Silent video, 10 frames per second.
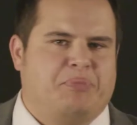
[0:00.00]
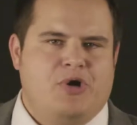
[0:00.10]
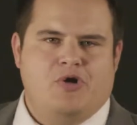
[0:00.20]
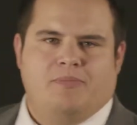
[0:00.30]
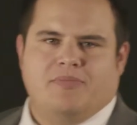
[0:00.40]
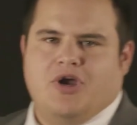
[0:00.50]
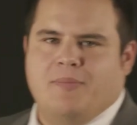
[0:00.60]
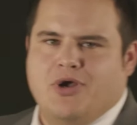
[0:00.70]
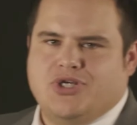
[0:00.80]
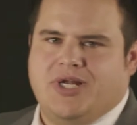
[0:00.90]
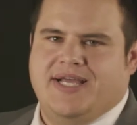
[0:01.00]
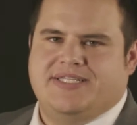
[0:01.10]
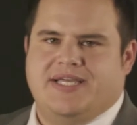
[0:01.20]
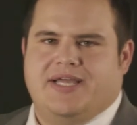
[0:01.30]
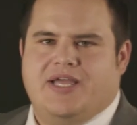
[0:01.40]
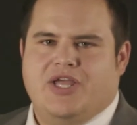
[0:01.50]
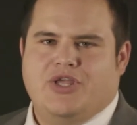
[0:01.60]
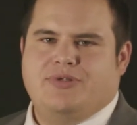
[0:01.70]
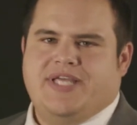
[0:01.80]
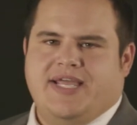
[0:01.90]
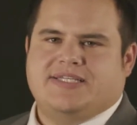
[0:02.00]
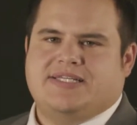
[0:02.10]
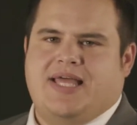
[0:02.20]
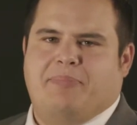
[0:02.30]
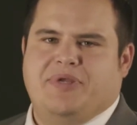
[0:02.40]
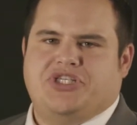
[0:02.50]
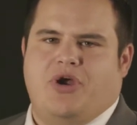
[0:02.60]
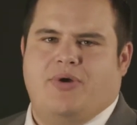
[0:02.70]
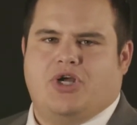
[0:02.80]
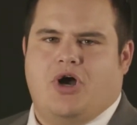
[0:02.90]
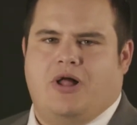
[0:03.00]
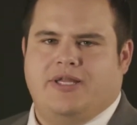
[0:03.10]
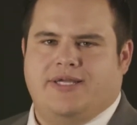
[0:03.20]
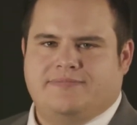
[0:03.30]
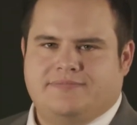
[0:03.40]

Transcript: Boom, commercial idea. You take a Sloppy Joe and call it